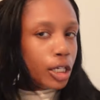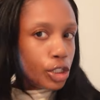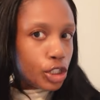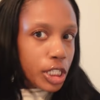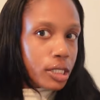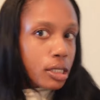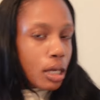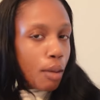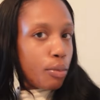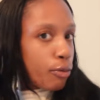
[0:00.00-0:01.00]
just
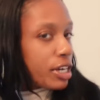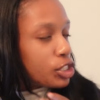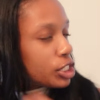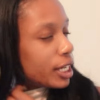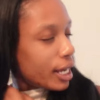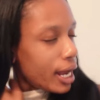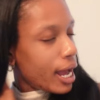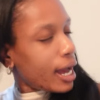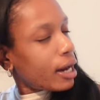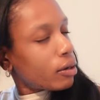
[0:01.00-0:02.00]
brushing it
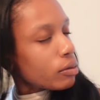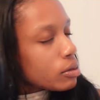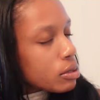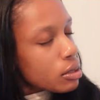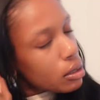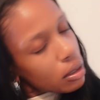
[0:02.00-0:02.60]
out.